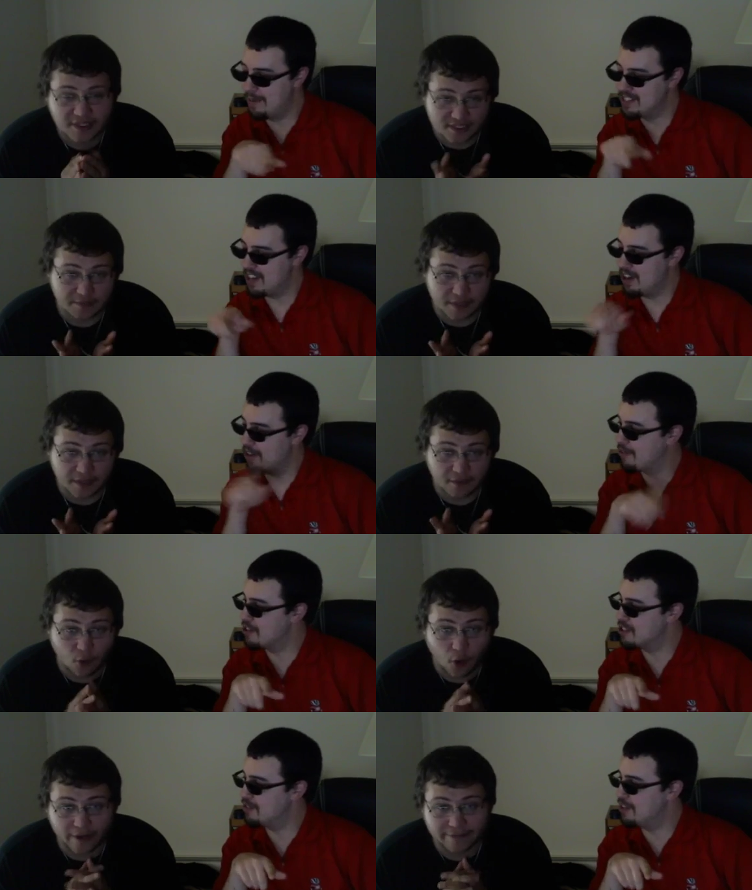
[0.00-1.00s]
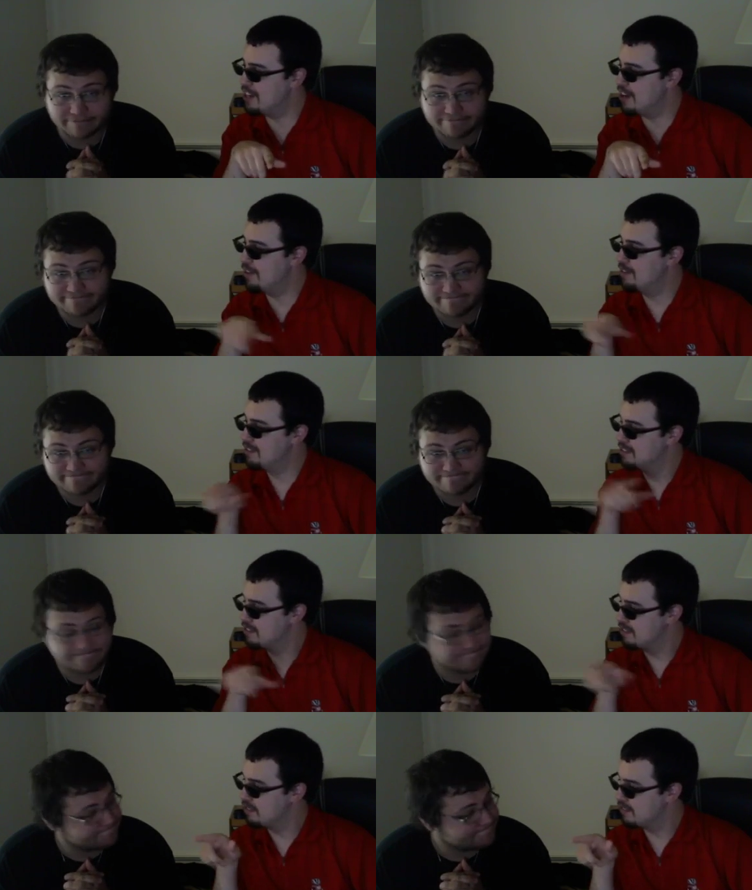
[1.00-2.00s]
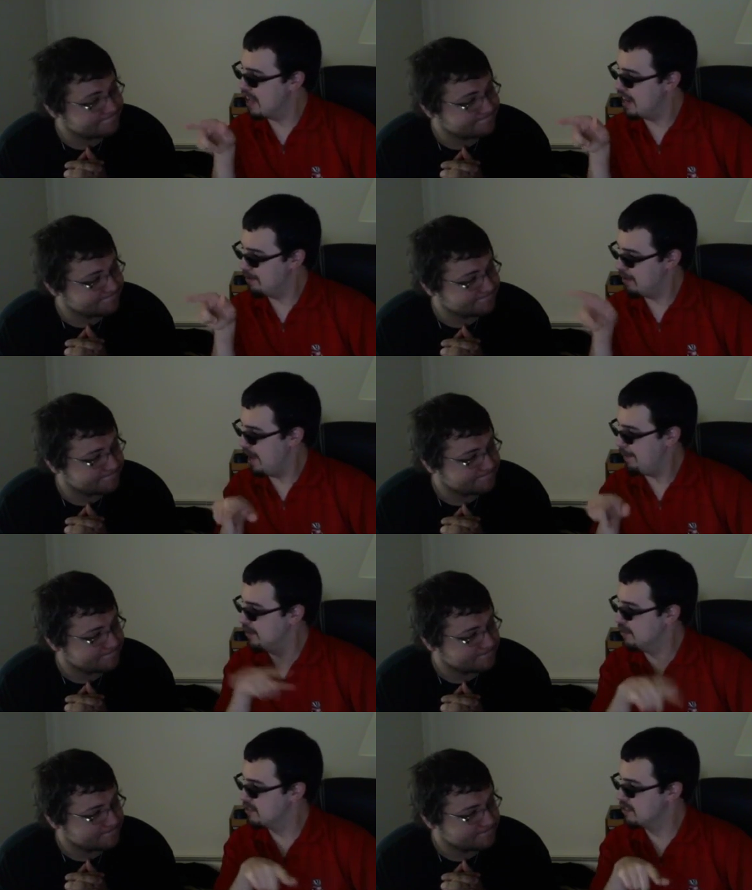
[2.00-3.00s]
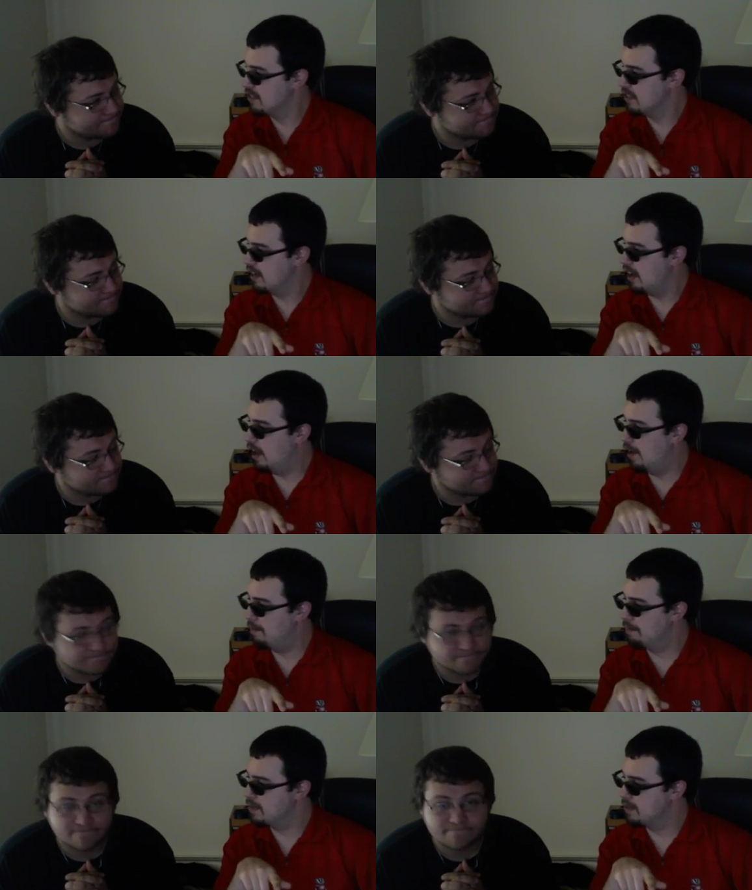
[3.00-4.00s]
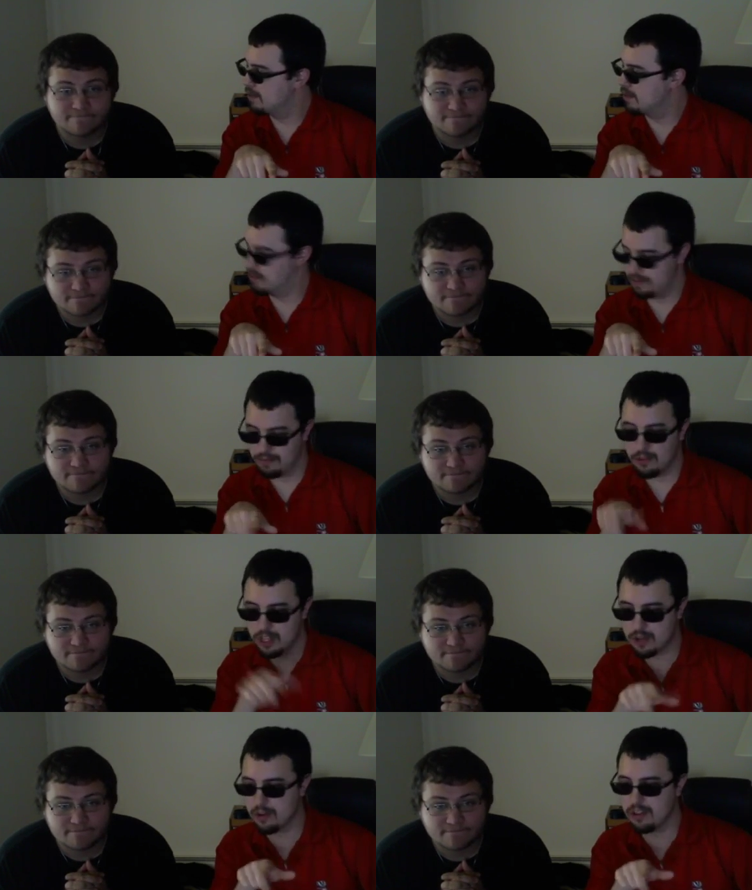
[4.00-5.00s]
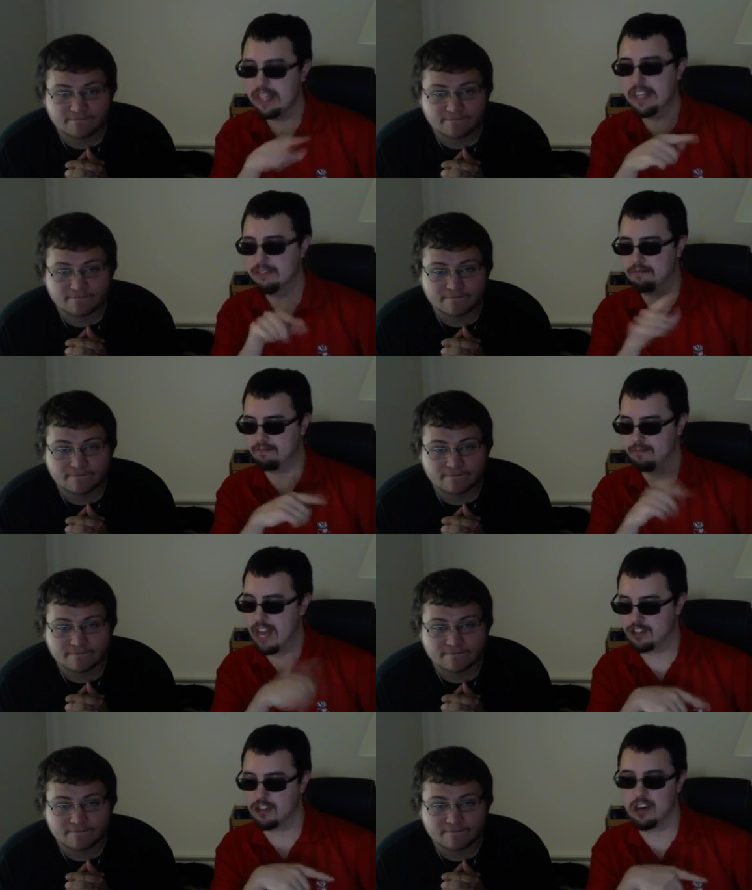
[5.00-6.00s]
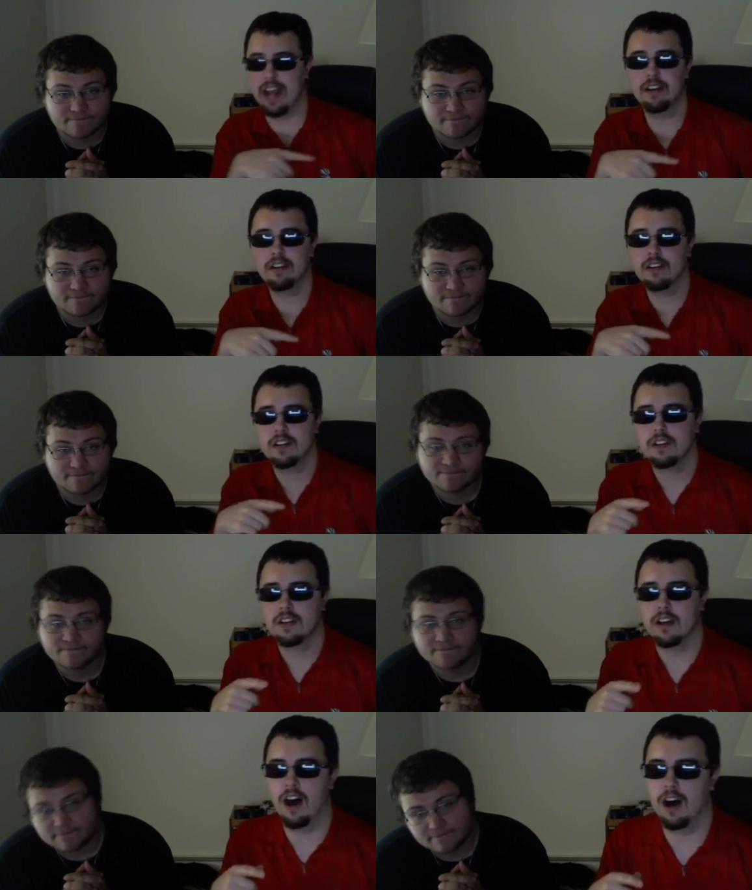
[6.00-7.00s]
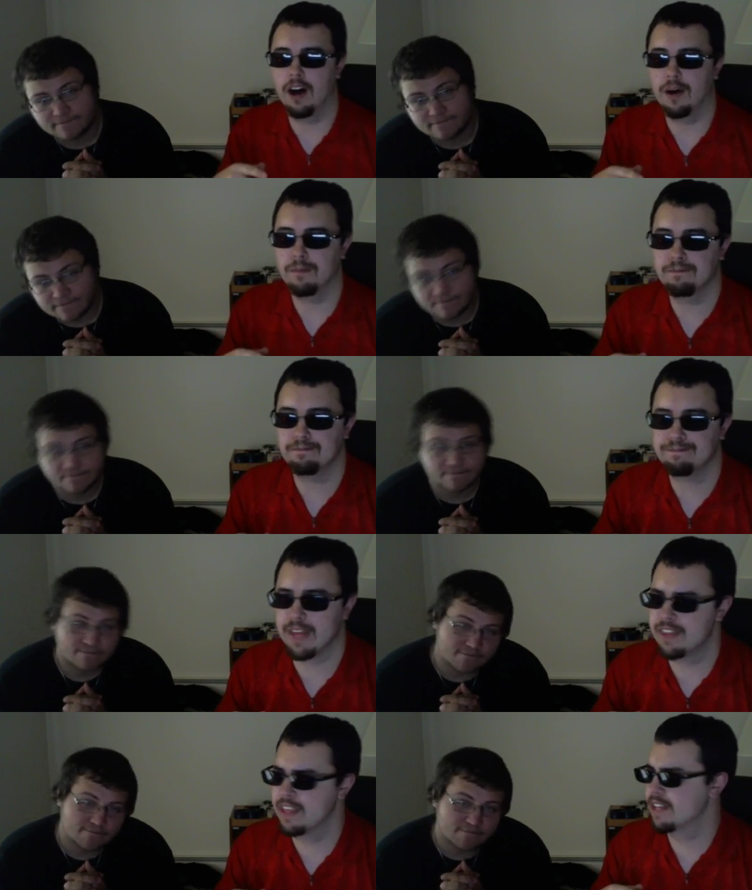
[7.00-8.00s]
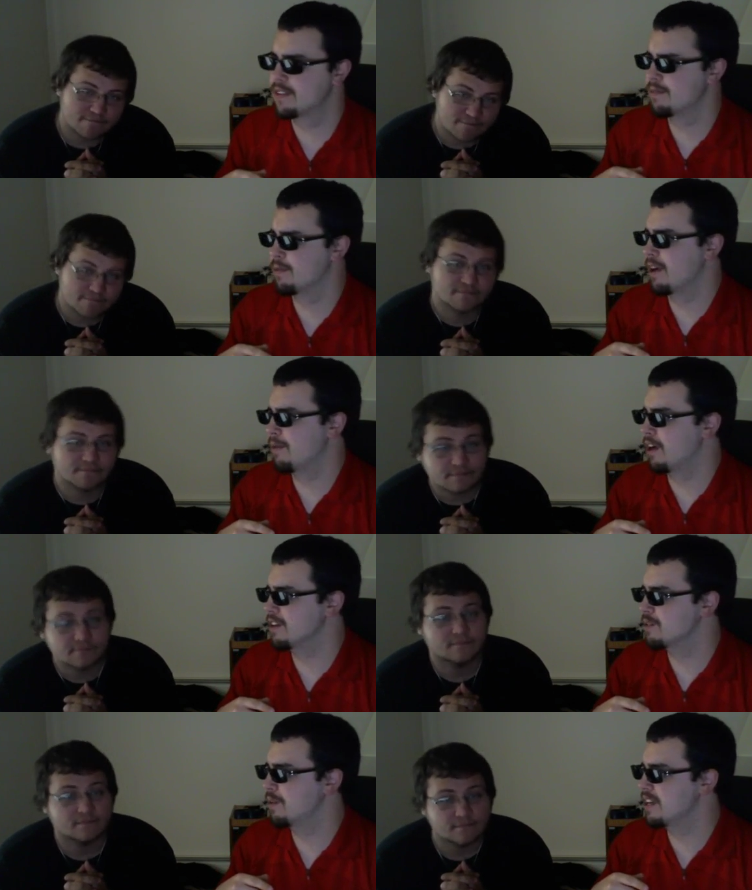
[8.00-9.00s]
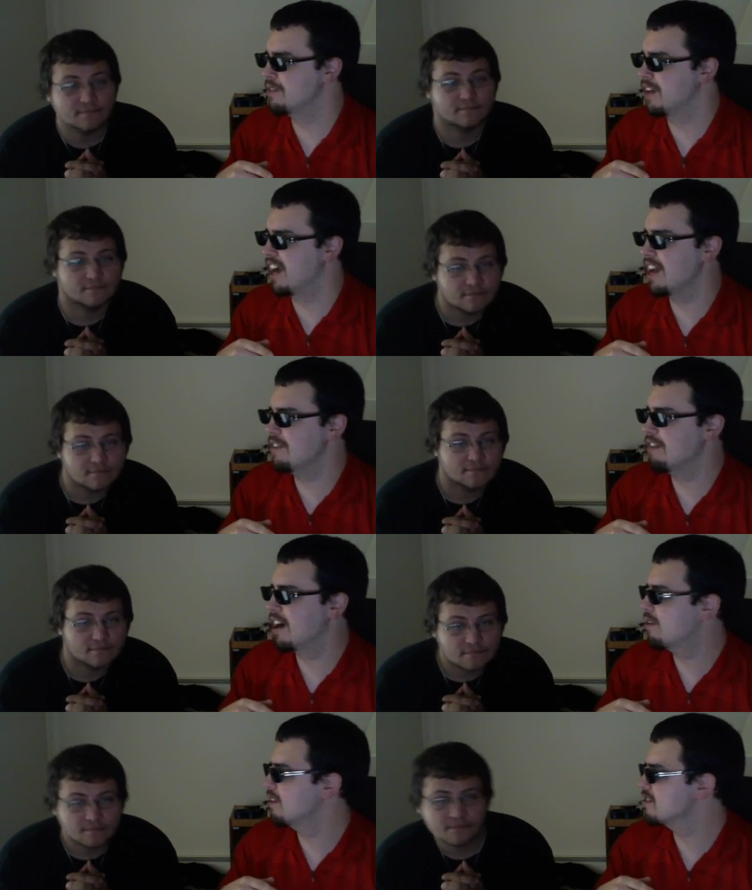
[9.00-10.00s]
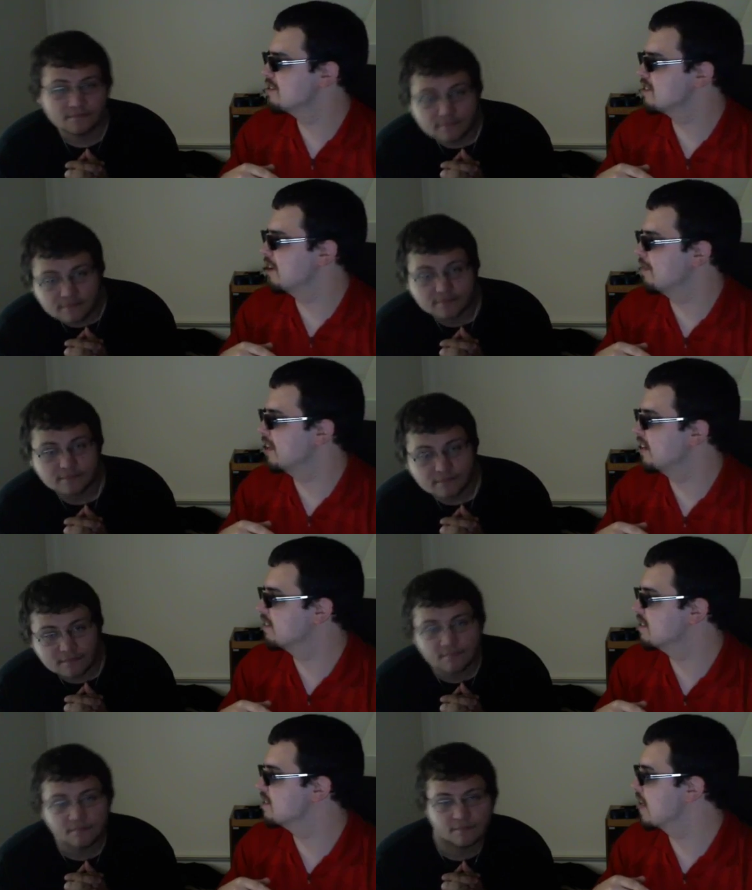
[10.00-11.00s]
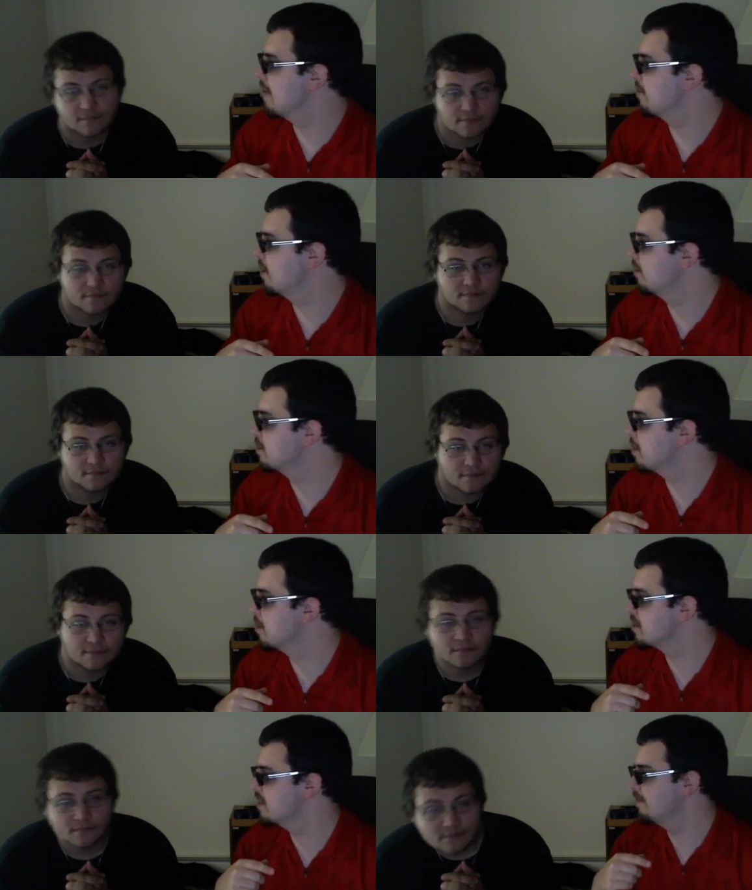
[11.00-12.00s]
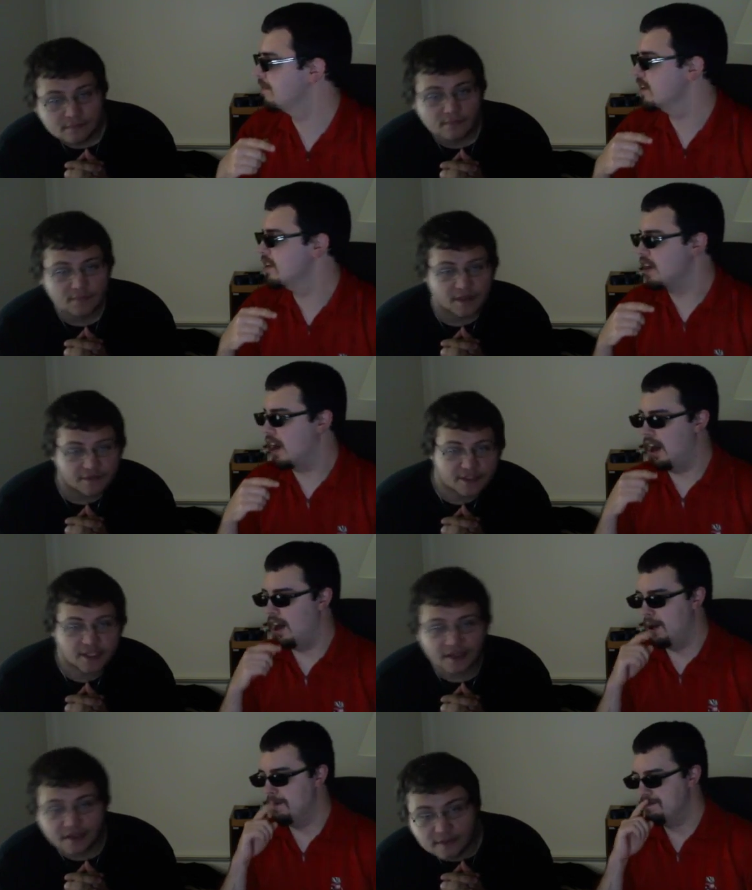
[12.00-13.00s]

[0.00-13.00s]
Speaker 1: on our first video that happened um, literally yesterday. Um, I think we're at what 25 hours or something since that video was posted, give or take. Um,